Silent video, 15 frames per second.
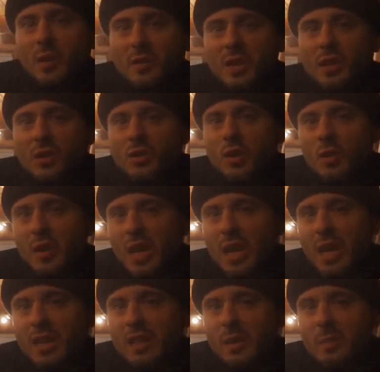of the
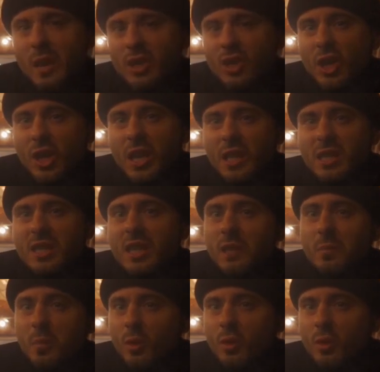Jewry and the magicians that